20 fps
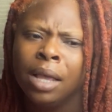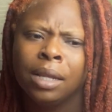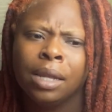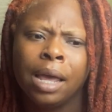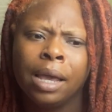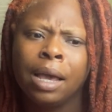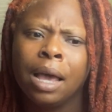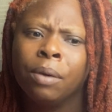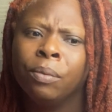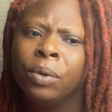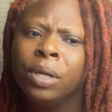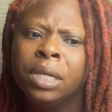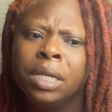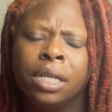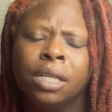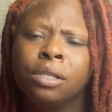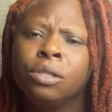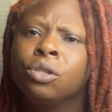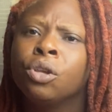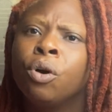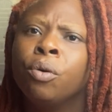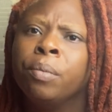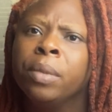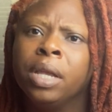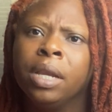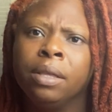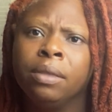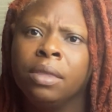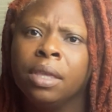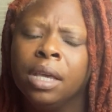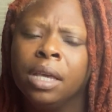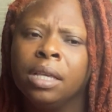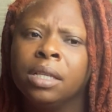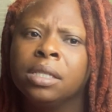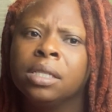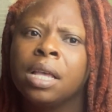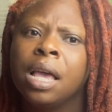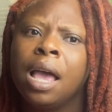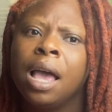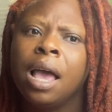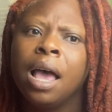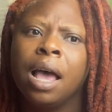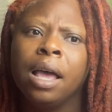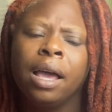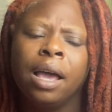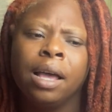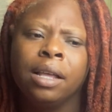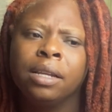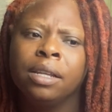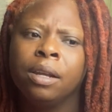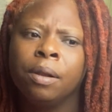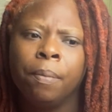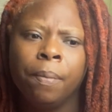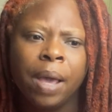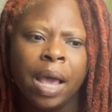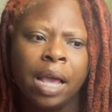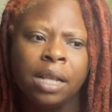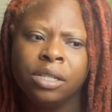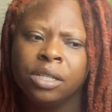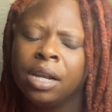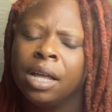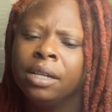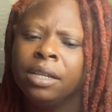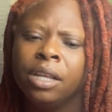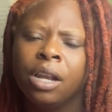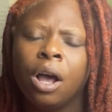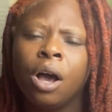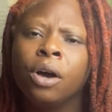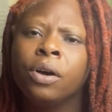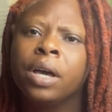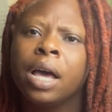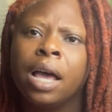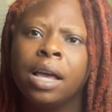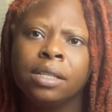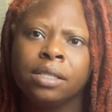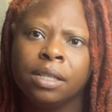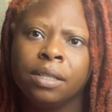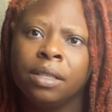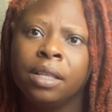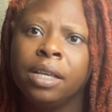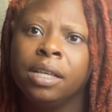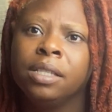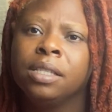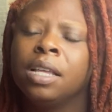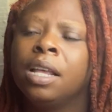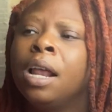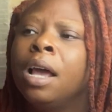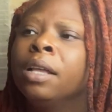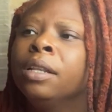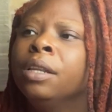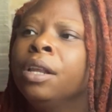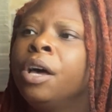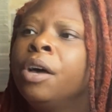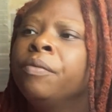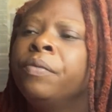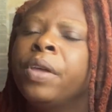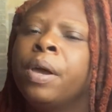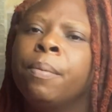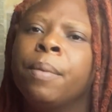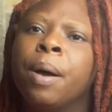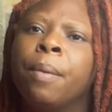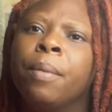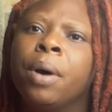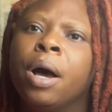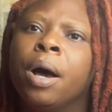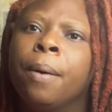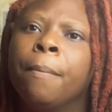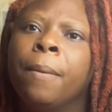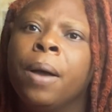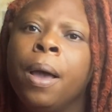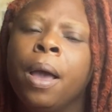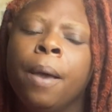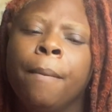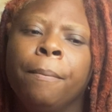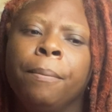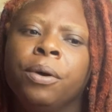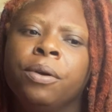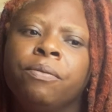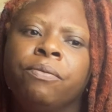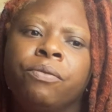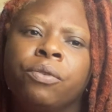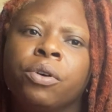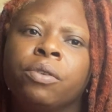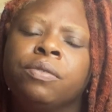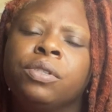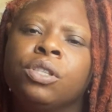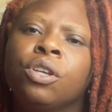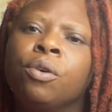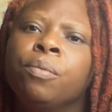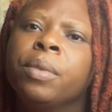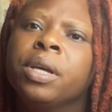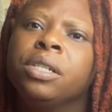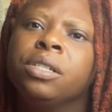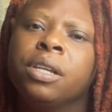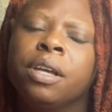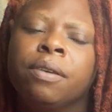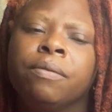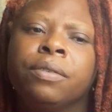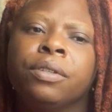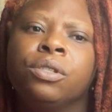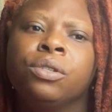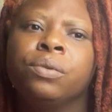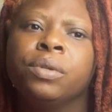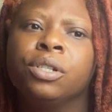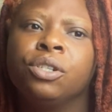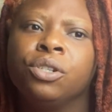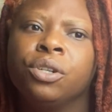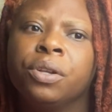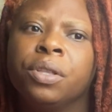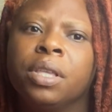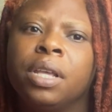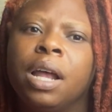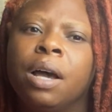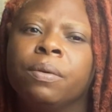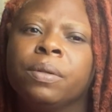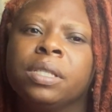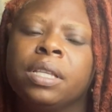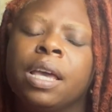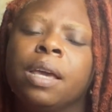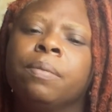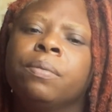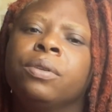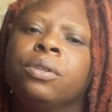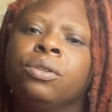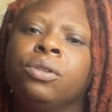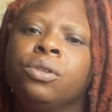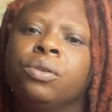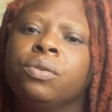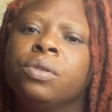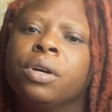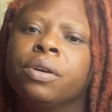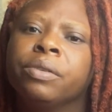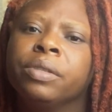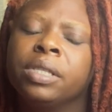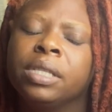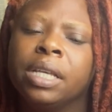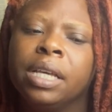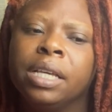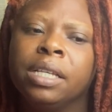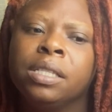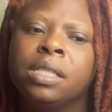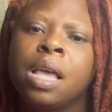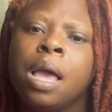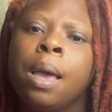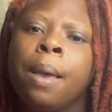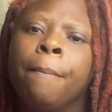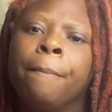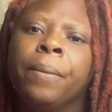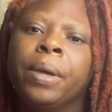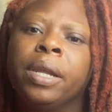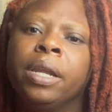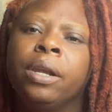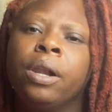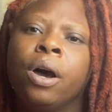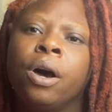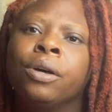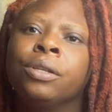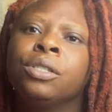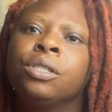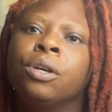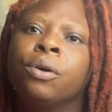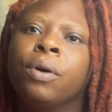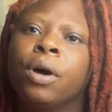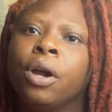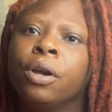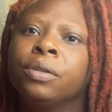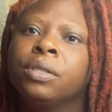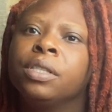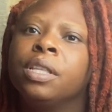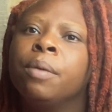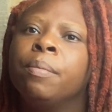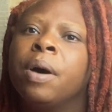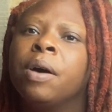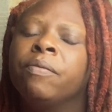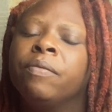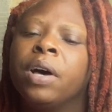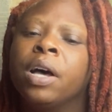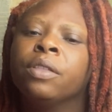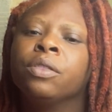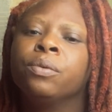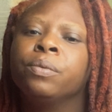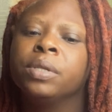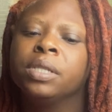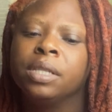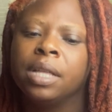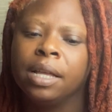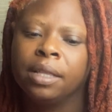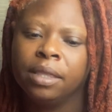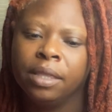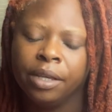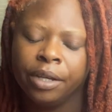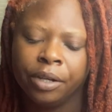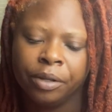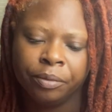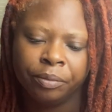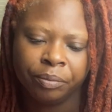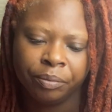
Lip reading: Like, we did so many things. I did a pageant. I did all kinds of things. And I love that my mom put forth so much effort to ensure that I was able to do those things. But it also hurts that my father was not there.